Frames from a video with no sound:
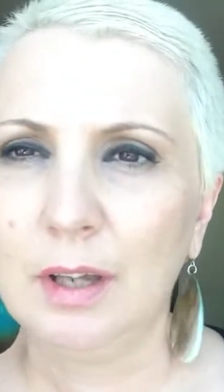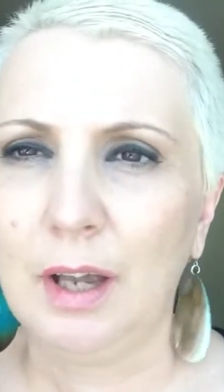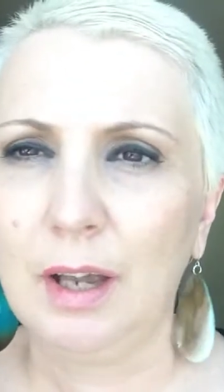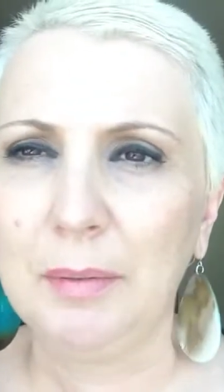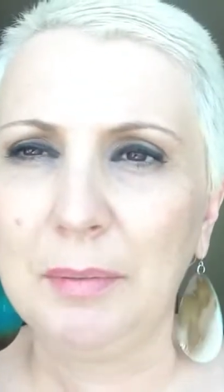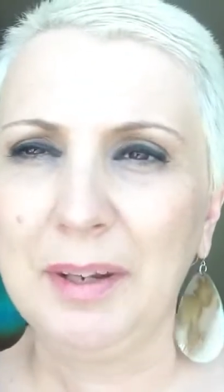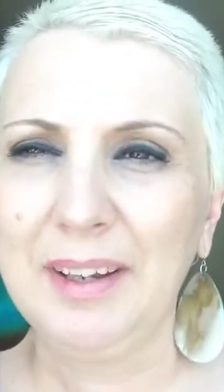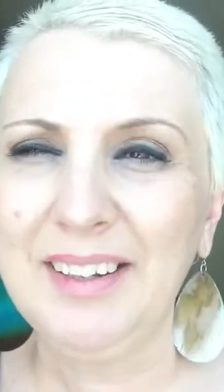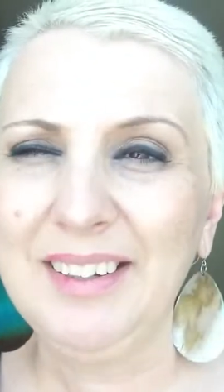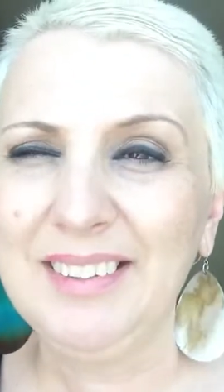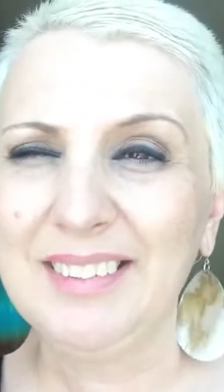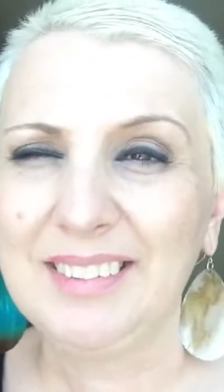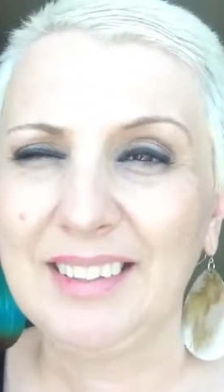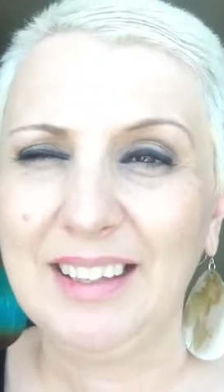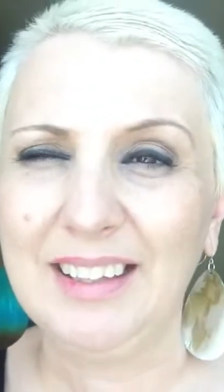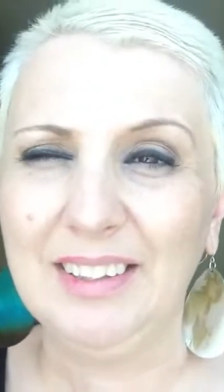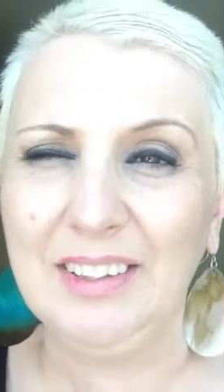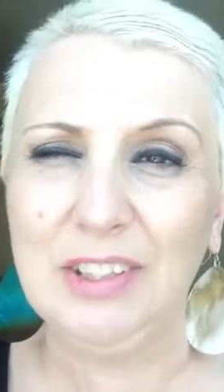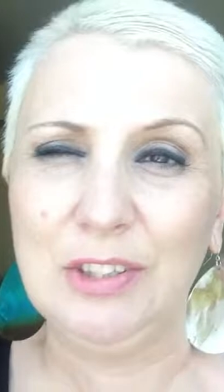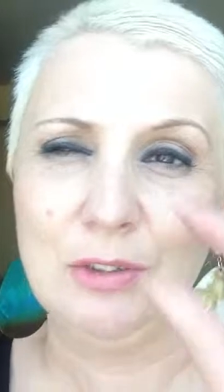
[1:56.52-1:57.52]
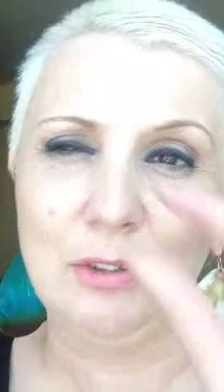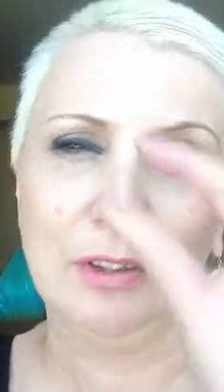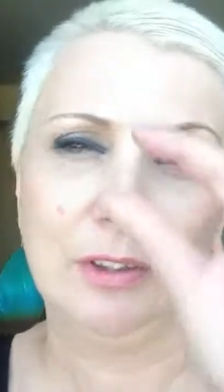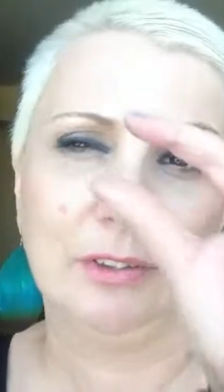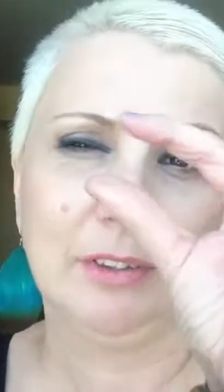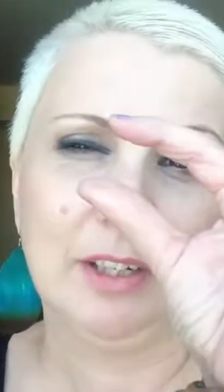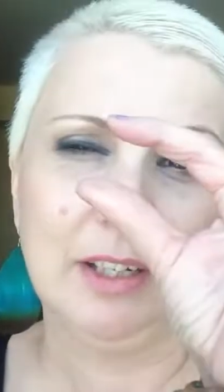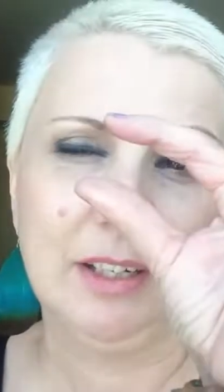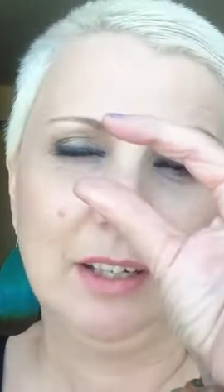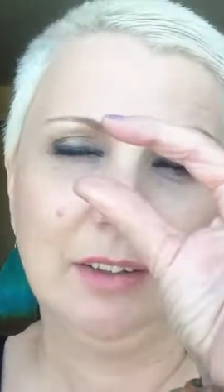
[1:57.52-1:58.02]
I'm kind of slightly drunk
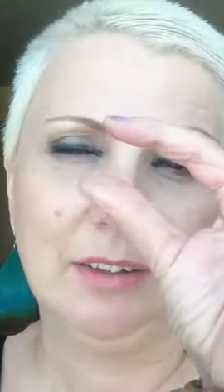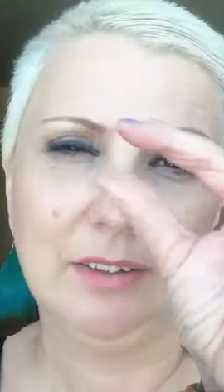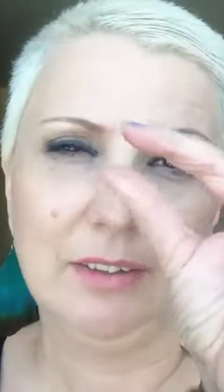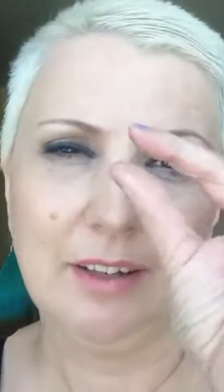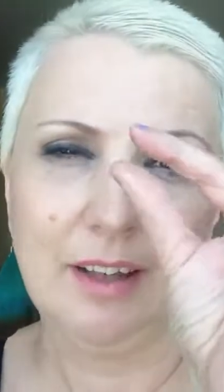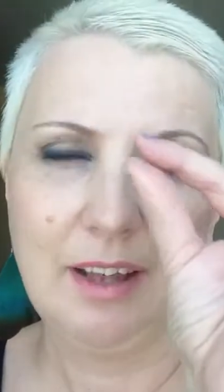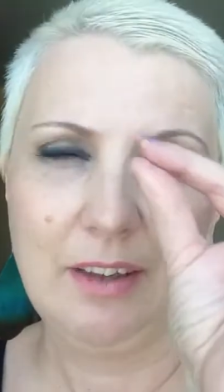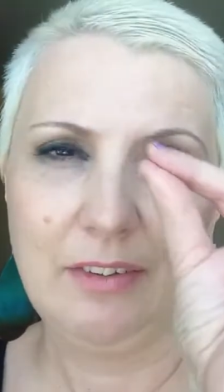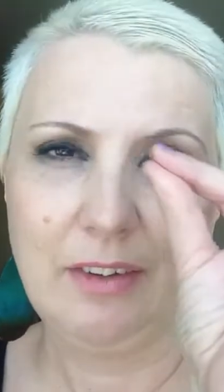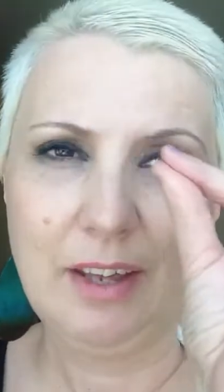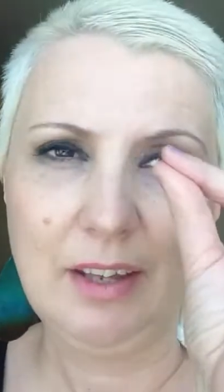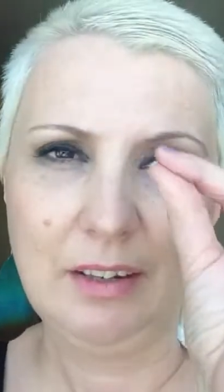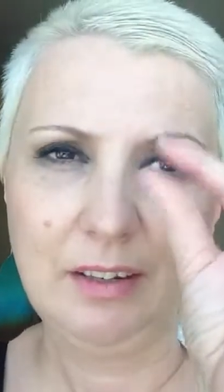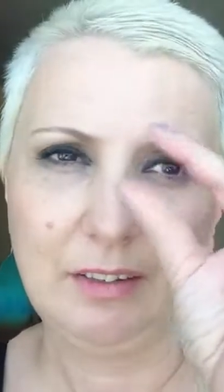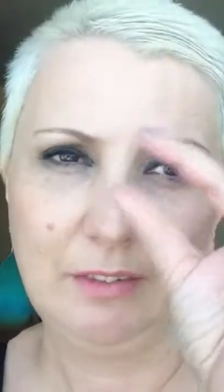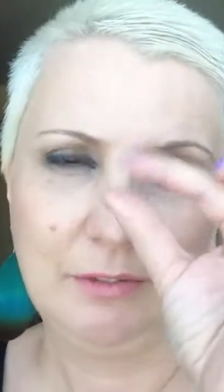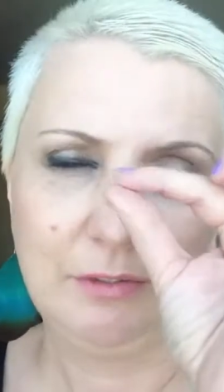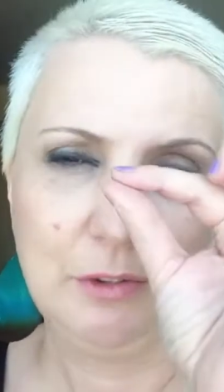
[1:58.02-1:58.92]
right now. I've had a